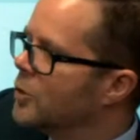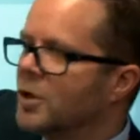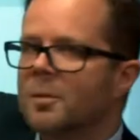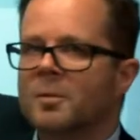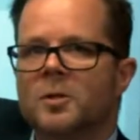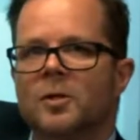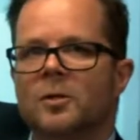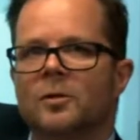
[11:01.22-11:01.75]

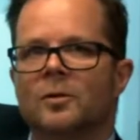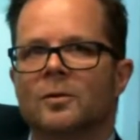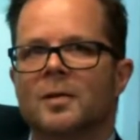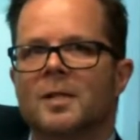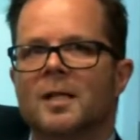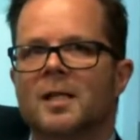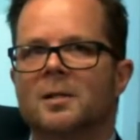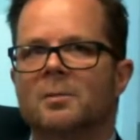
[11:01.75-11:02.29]
jump to
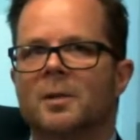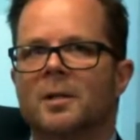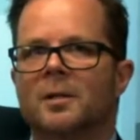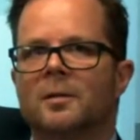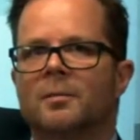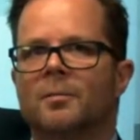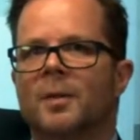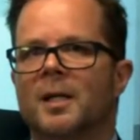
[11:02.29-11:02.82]
assessment
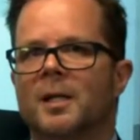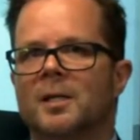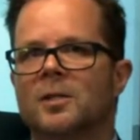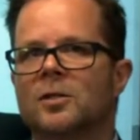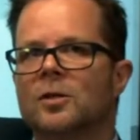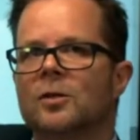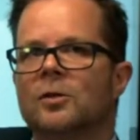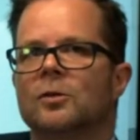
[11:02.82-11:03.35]
piece
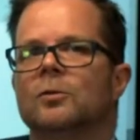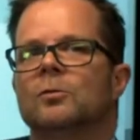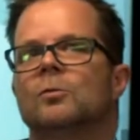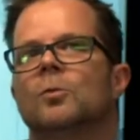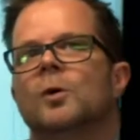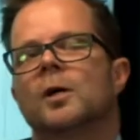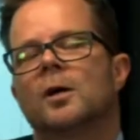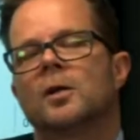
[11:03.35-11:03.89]
2,
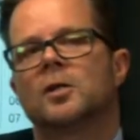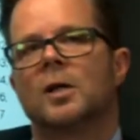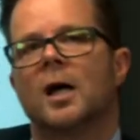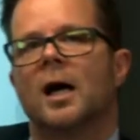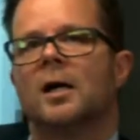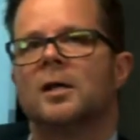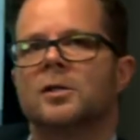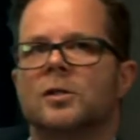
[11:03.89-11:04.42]
we're going to
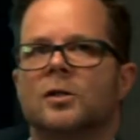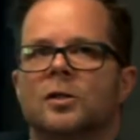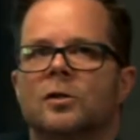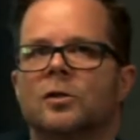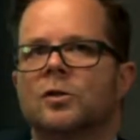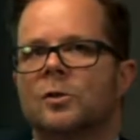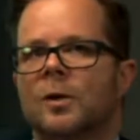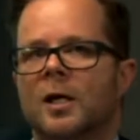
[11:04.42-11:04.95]
ask
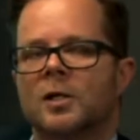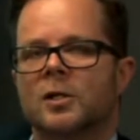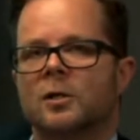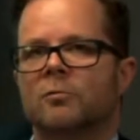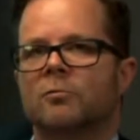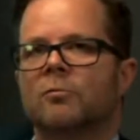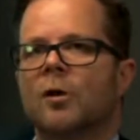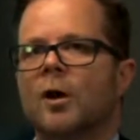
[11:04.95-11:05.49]
you to actually
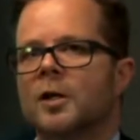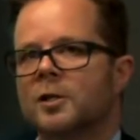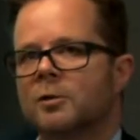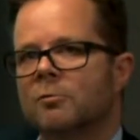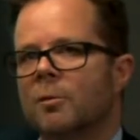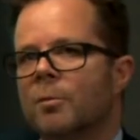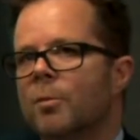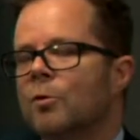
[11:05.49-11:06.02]
write a
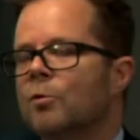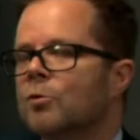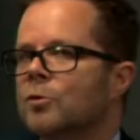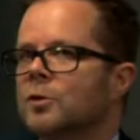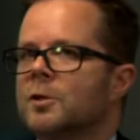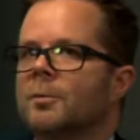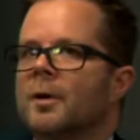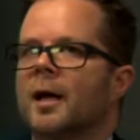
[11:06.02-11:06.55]

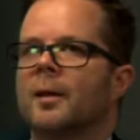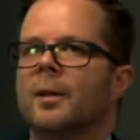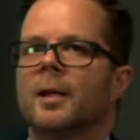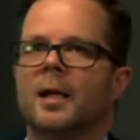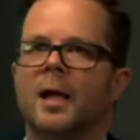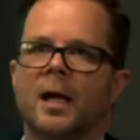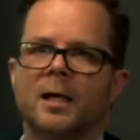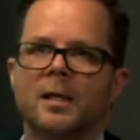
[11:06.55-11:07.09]
report about the
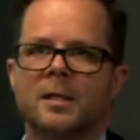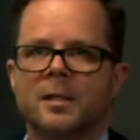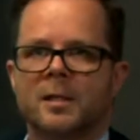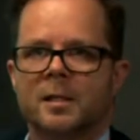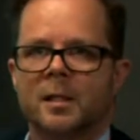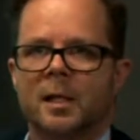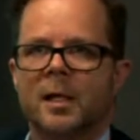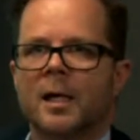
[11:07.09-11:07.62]

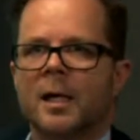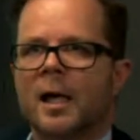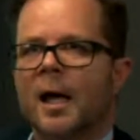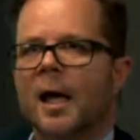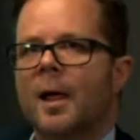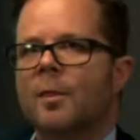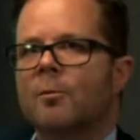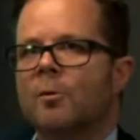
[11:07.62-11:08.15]
case.
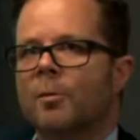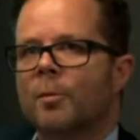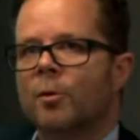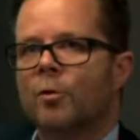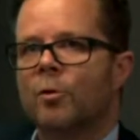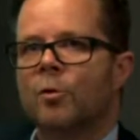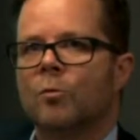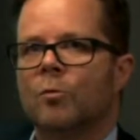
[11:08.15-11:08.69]
And the
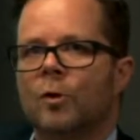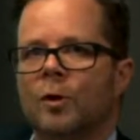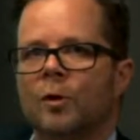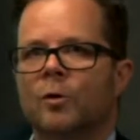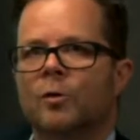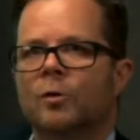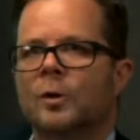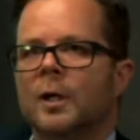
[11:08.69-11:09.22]
report
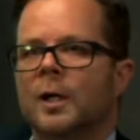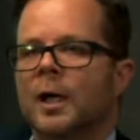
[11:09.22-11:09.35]
will